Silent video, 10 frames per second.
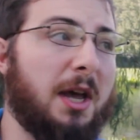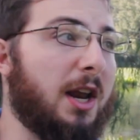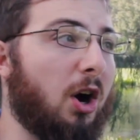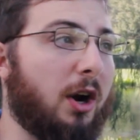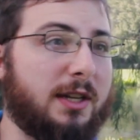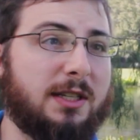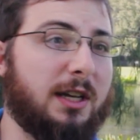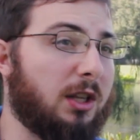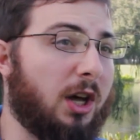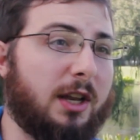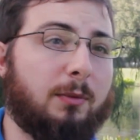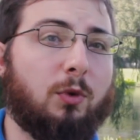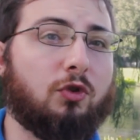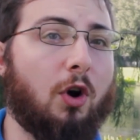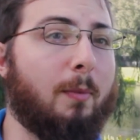it honestly, a lot of them
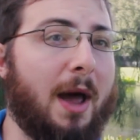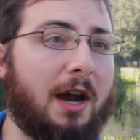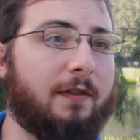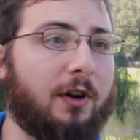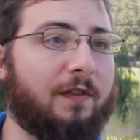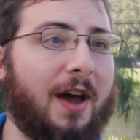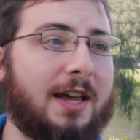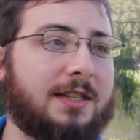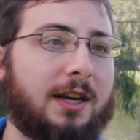will grow back very fast.